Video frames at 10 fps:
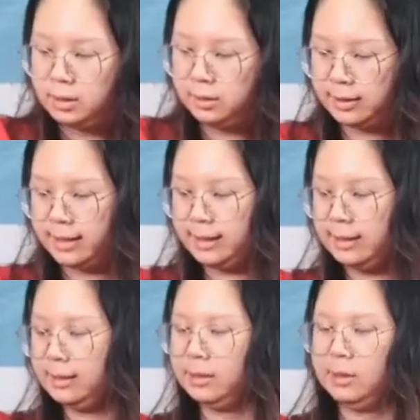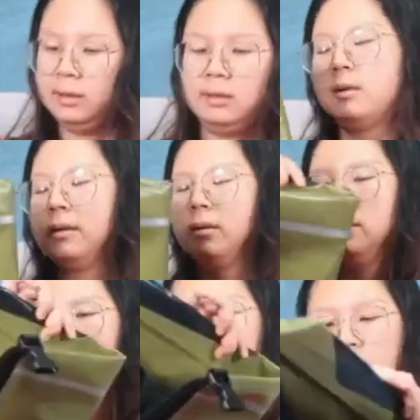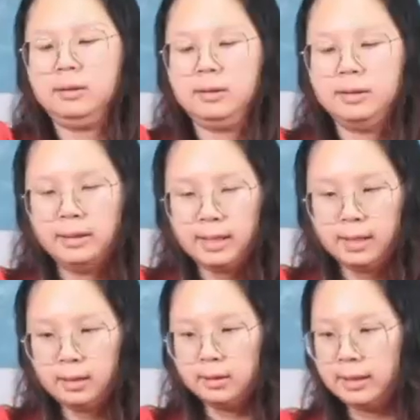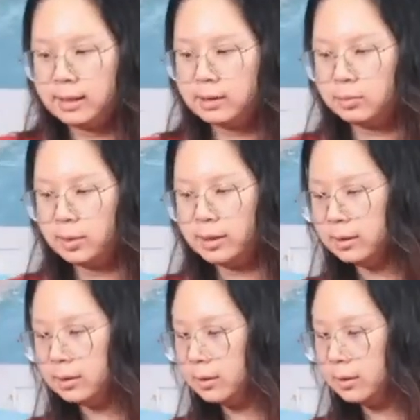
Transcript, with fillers: Okay. And the next one.